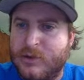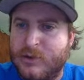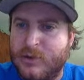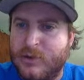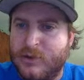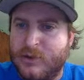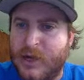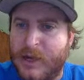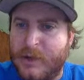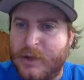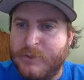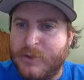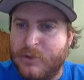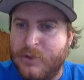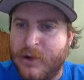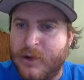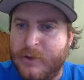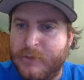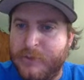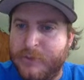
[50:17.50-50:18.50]
So times
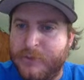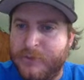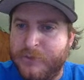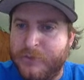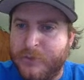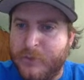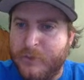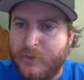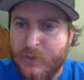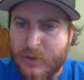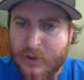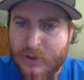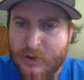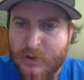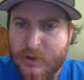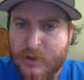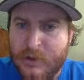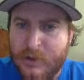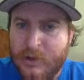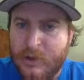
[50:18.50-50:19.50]
3.
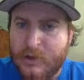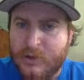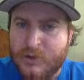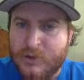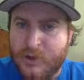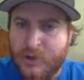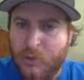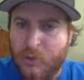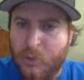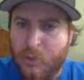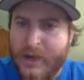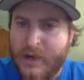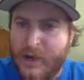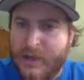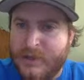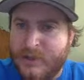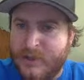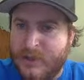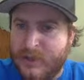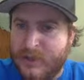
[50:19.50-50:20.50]
So the y
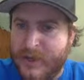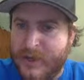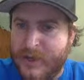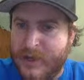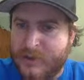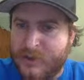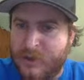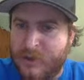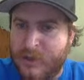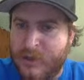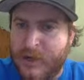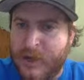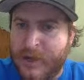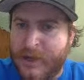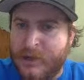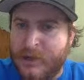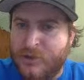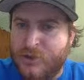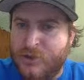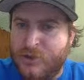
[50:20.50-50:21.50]
naughts can cancel, and I
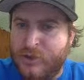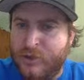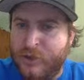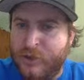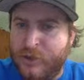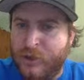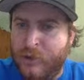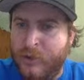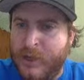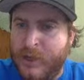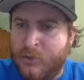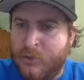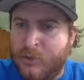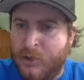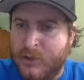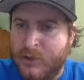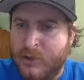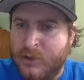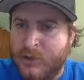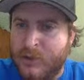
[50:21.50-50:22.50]
get 2
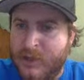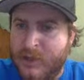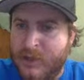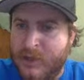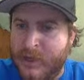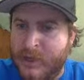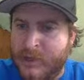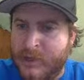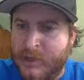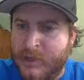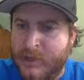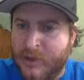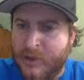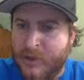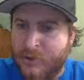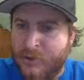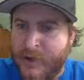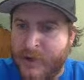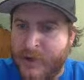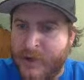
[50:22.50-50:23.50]
equals e to the
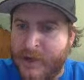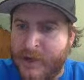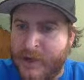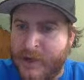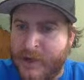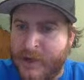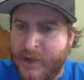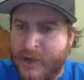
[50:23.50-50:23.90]
3k.